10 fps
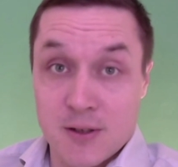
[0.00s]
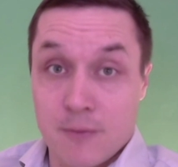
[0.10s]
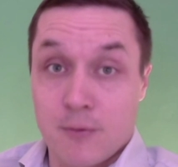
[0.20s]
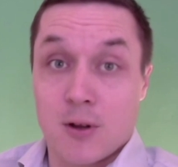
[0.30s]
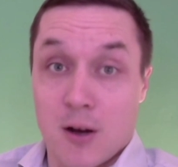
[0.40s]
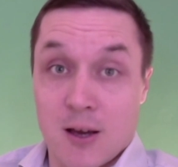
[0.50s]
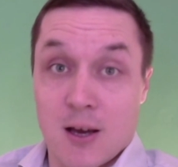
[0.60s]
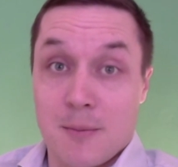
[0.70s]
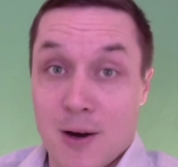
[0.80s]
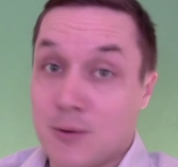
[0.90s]
if we're talking
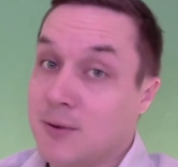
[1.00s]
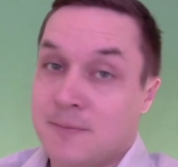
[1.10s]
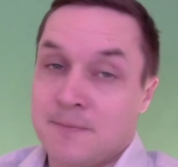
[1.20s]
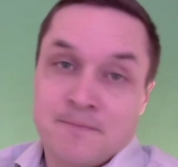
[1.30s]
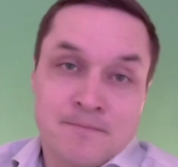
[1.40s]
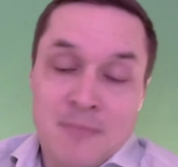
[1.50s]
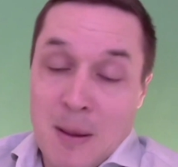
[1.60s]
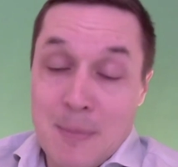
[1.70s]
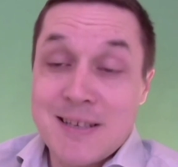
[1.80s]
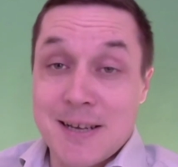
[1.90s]
about
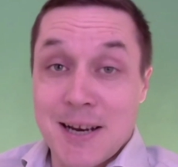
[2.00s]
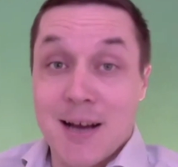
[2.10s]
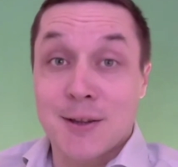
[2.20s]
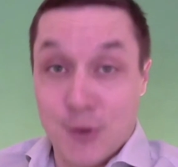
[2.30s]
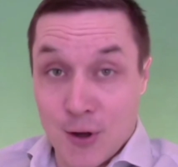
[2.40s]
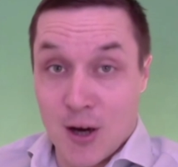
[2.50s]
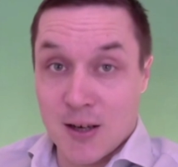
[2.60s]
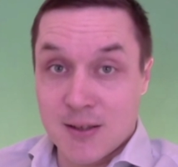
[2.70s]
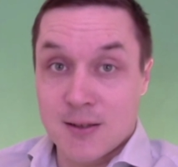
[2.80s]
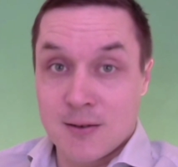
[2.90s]
basically
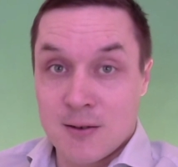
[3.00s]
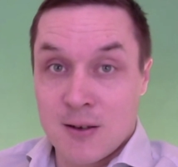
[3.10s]
underdogs,